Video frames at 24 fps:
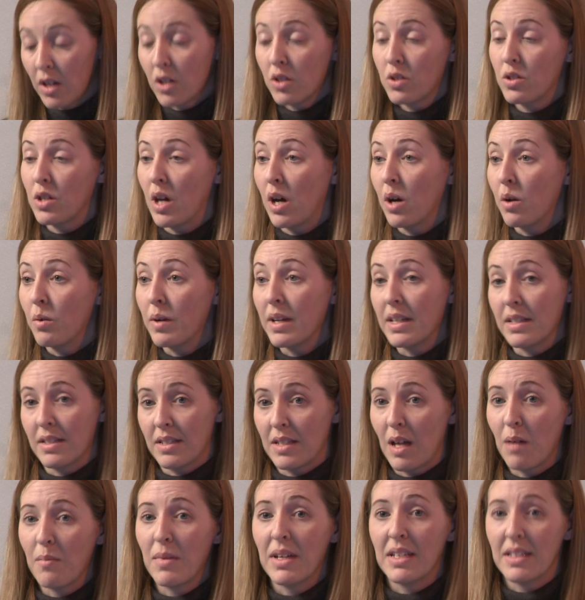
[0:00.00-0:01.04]
So in
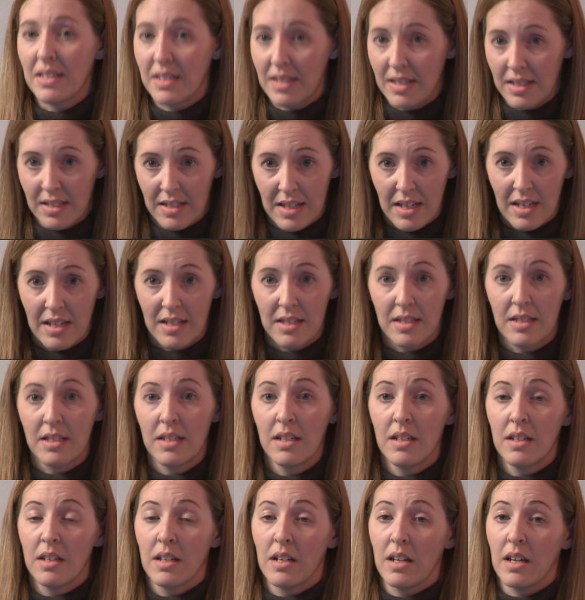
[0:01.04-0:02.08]
some instances,
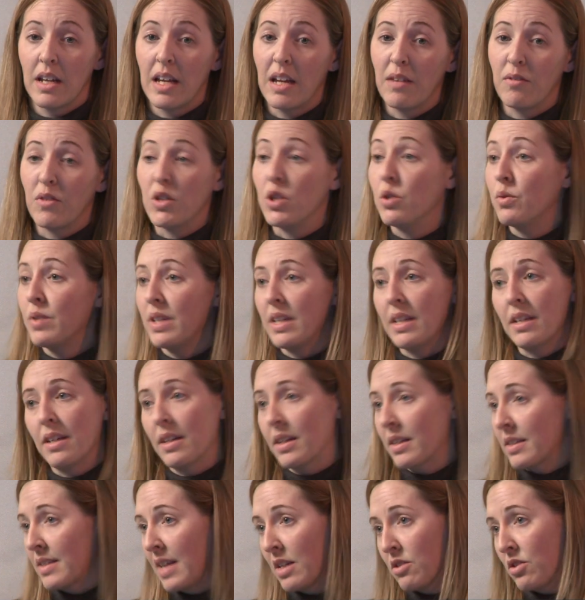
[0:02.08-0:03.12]
if you need an
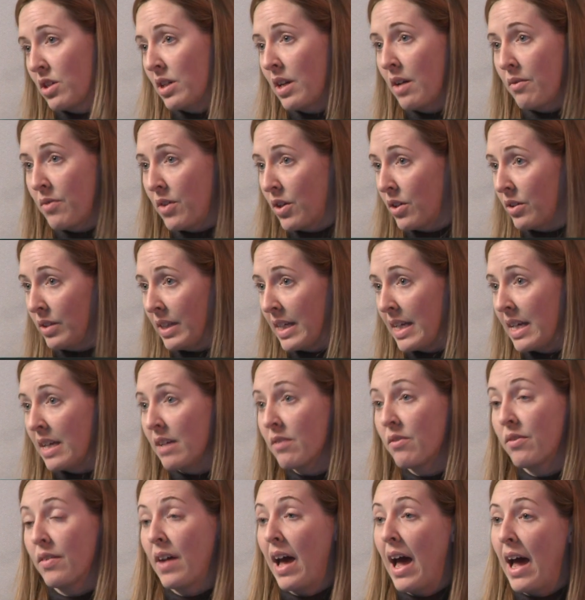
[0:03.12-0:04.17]
extension of your
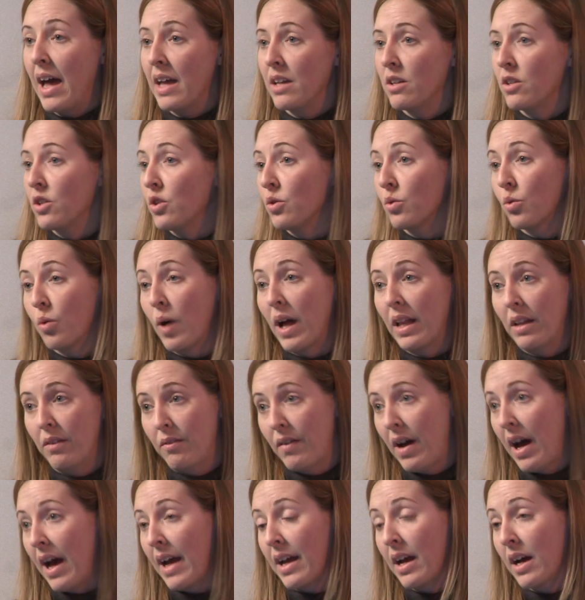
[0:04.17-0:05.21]
leave and you
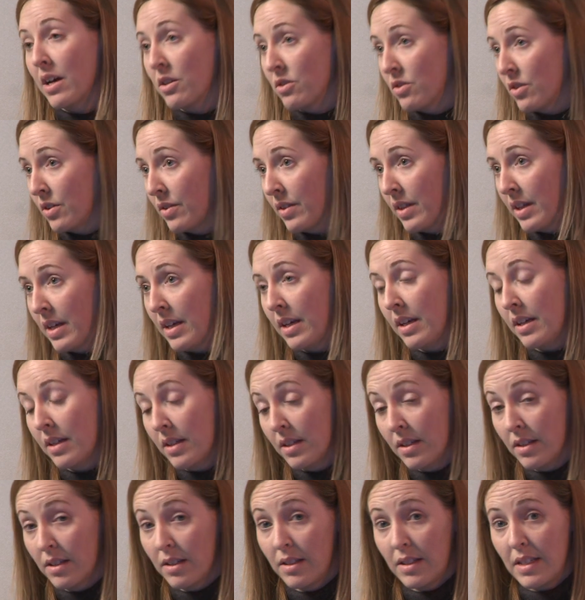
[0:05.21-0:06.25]
qualify under the
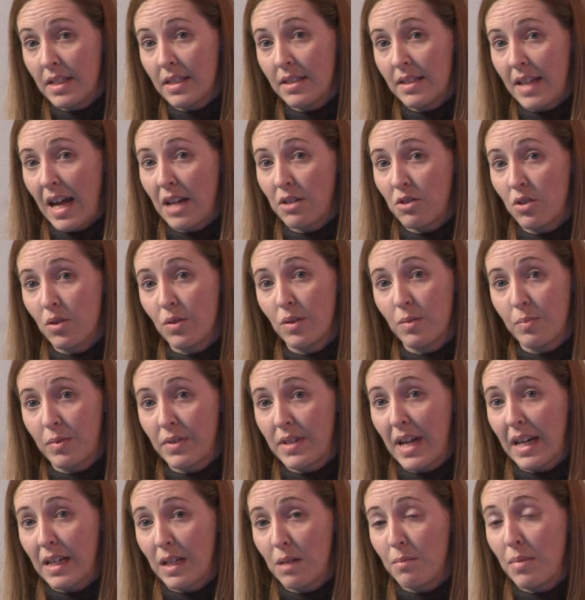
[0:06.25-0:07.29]
these statutes
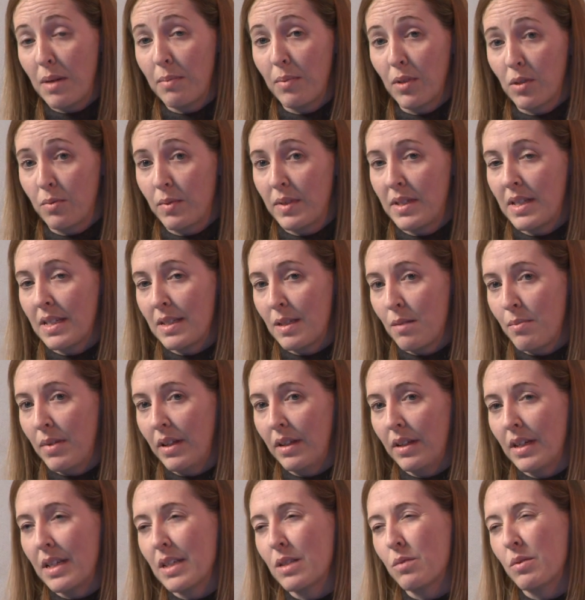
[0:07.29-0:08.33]
protecting people with
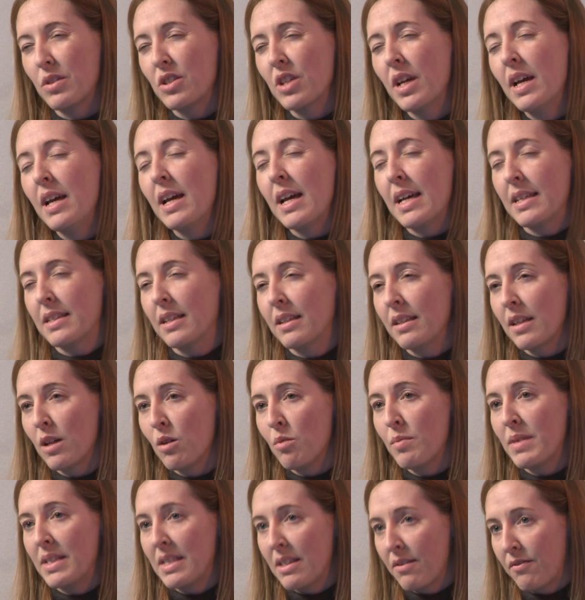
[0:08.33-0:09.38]
disabilities, which it's a
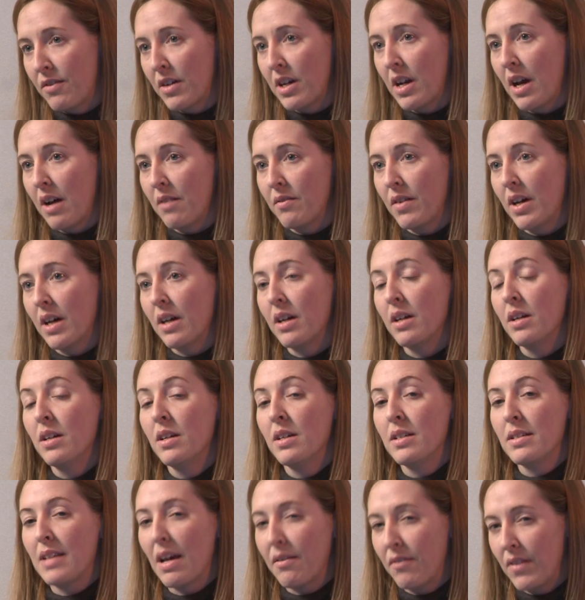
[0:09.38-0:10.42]
little bit different of a
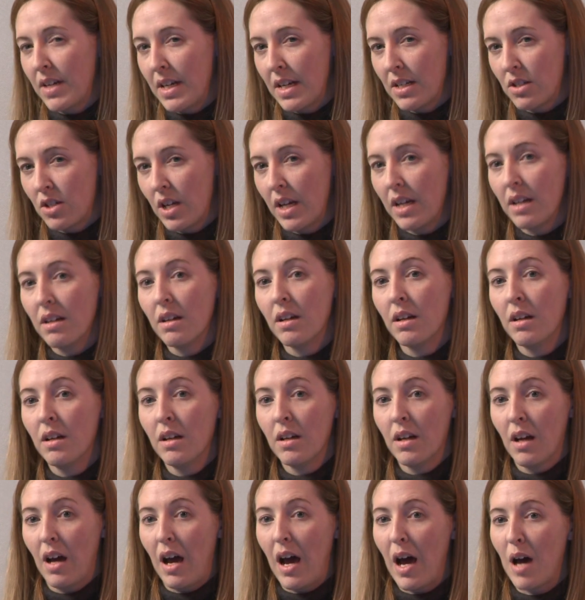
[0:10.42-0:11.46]
definition,
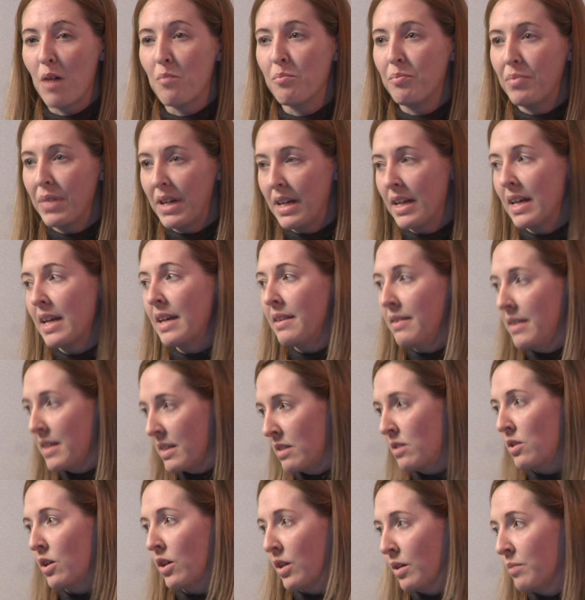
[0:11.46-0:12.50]
um, but in
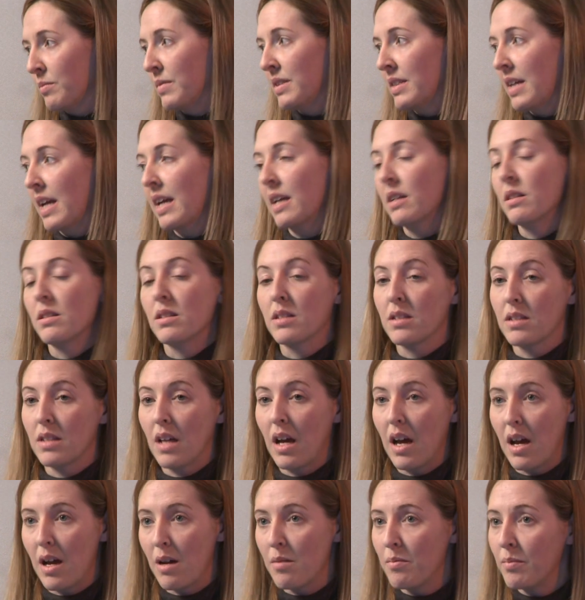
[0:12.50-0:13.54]
this circumstance,
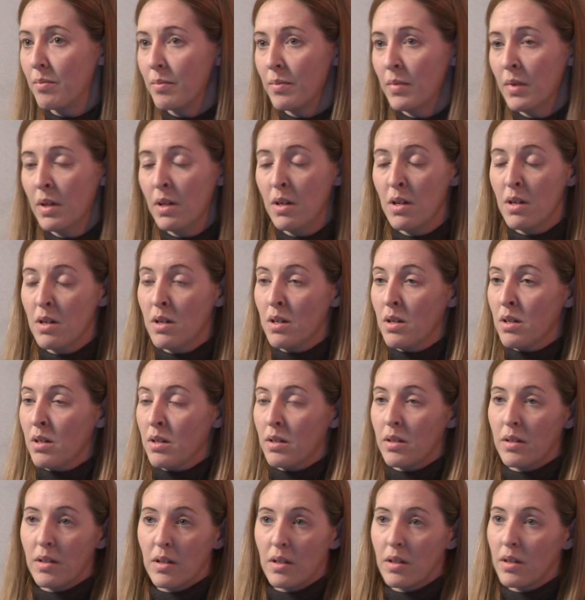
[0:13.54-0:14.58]
um,
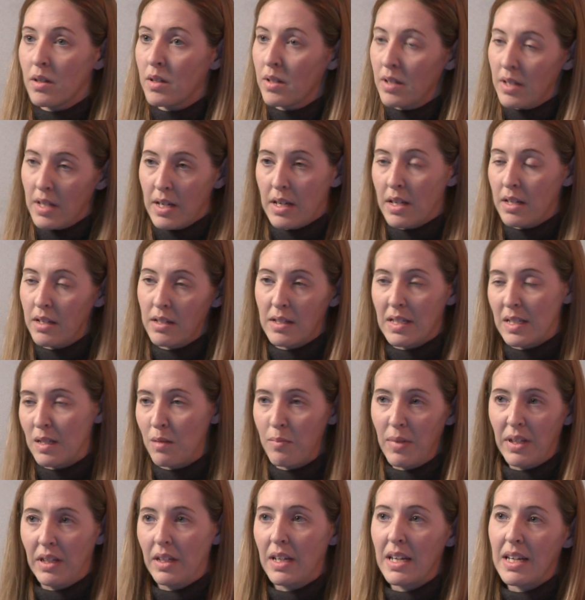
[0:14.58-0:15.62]

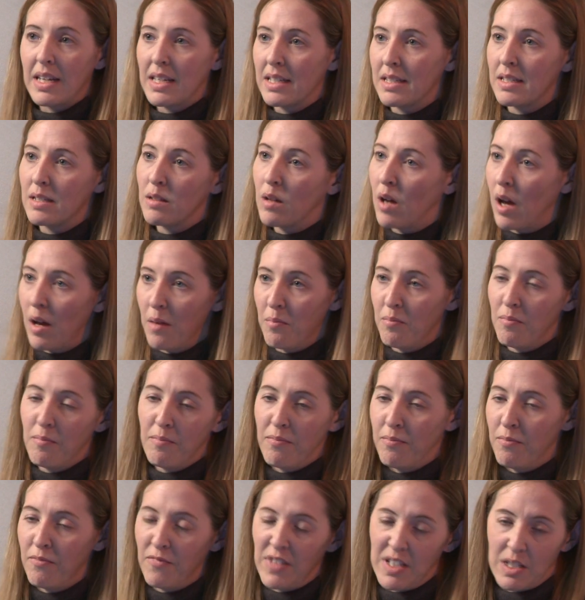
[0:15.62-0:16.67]
disability is a
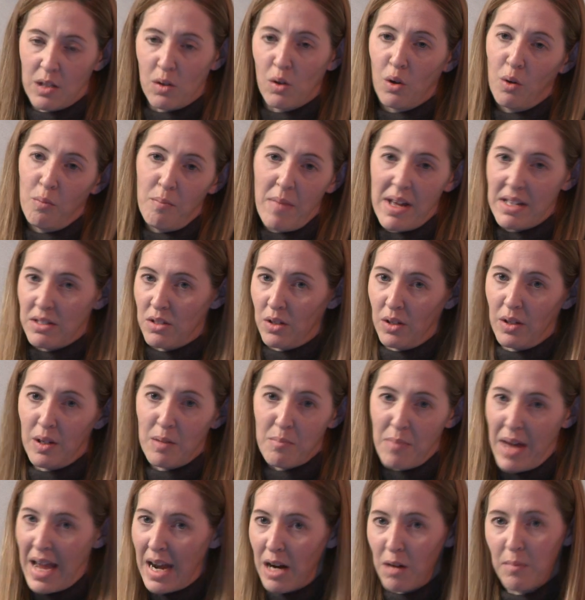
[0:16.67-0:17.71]
um, physical mental
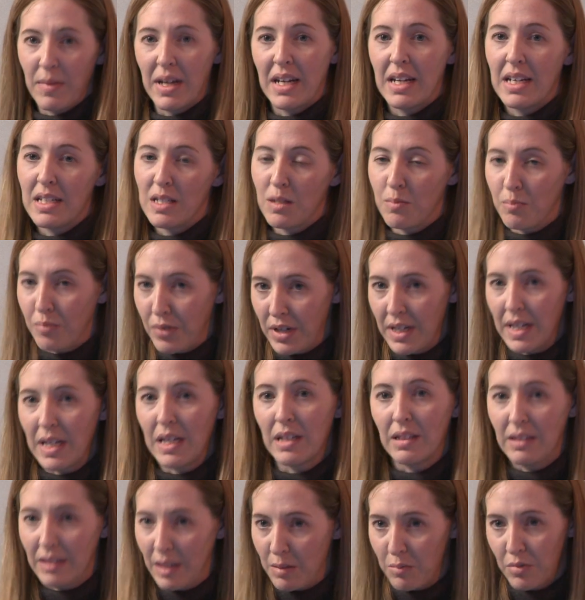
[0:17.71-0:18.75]
impairment. It's
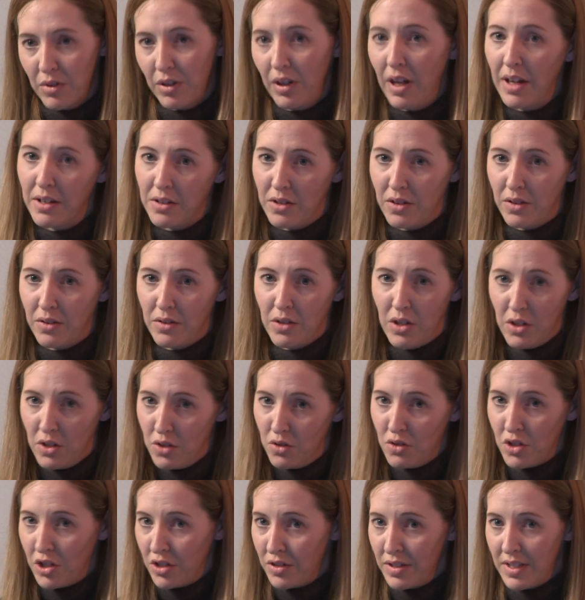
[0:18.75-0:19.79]
pretty liberal under the
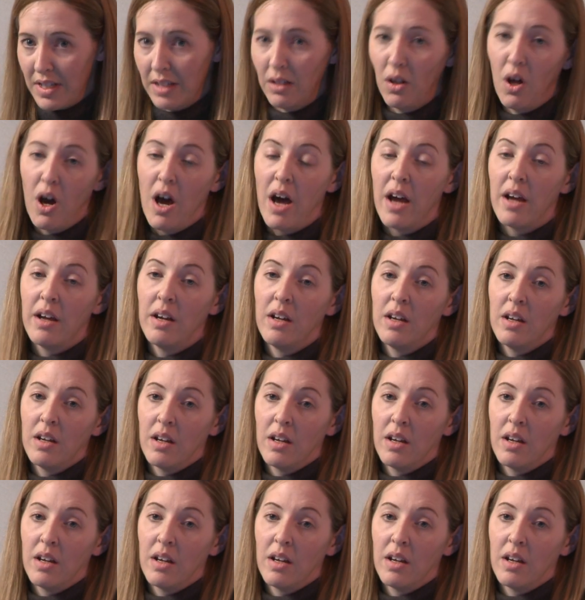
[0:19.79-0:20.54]
New Jersey law.